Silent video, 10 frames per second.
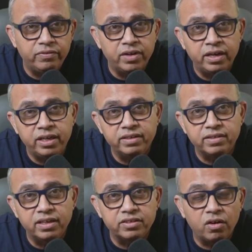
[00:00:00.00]
T
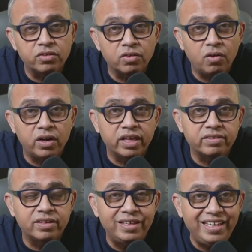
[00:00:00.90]
cells are also called
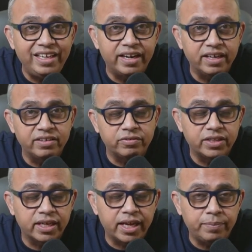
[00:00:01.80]
as Tregs with
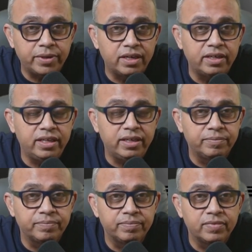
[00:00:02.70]
a capital T.
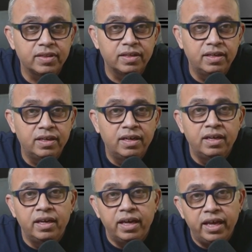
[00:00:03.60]

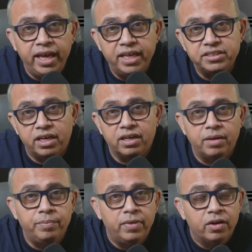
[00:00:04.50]
AHR
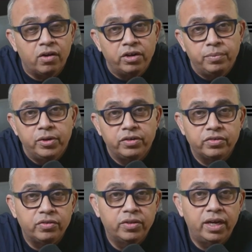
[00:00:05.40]
contributes
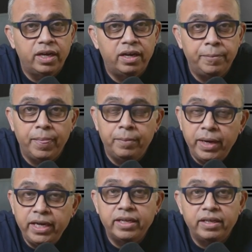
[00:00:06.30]
to the
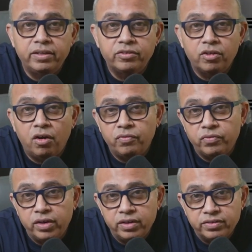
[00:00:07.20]
maintenance of
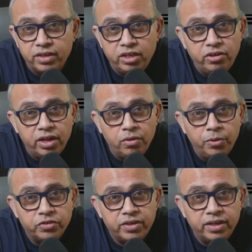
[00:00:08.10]
cellular
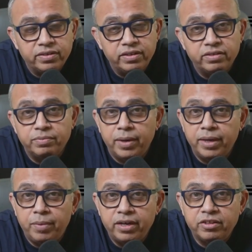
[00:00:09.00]
homeostasis by
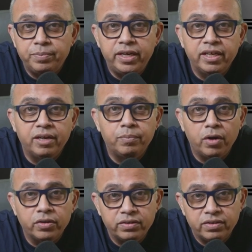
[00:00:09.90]
participating in
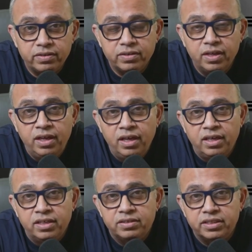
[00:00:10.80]
processes
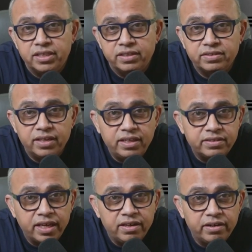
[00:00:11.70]
such as cell
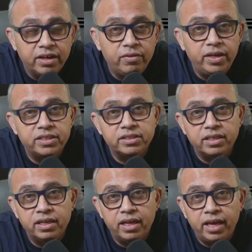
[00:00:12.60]
cycle
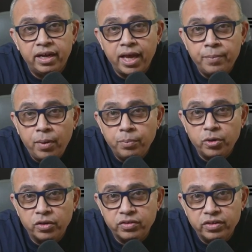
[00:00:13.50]
regulation and
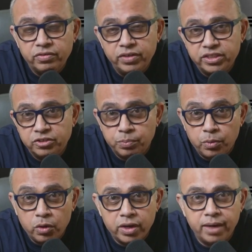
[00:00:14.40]
apoptosis, which is
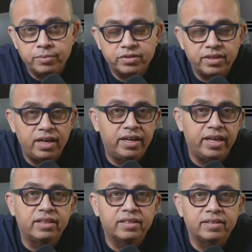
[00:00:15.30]
programmed cell
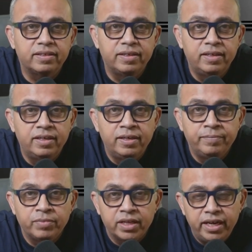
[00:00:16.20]
death.
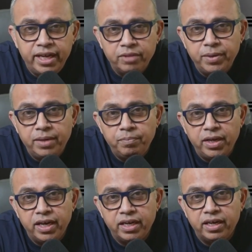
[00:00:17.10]
It has been
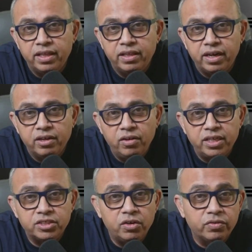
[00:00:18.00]
implicated in the
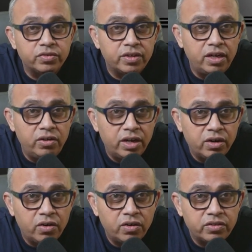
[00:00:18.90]
regulation of cellular
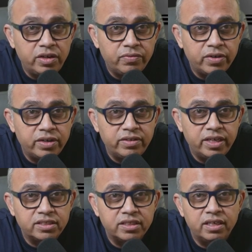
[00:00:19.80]
growth,
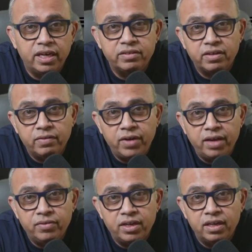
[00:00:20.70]
differentiation, and
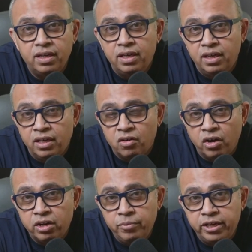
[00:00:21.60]
survival,
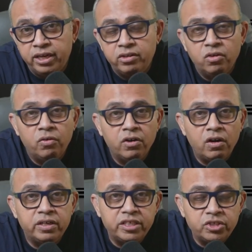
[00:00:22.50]
contributing to the overall
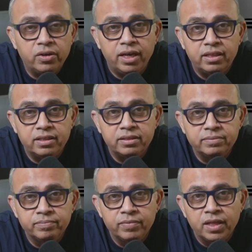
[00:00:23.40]
tissue health.
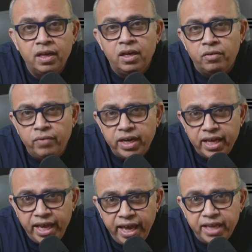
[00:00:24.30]
While
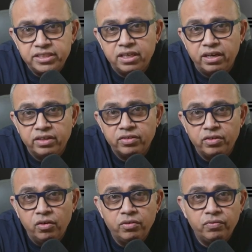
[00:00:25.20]
AHR is
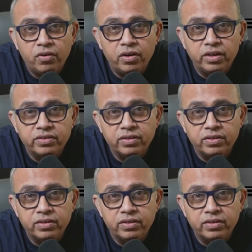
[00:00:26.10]
known for its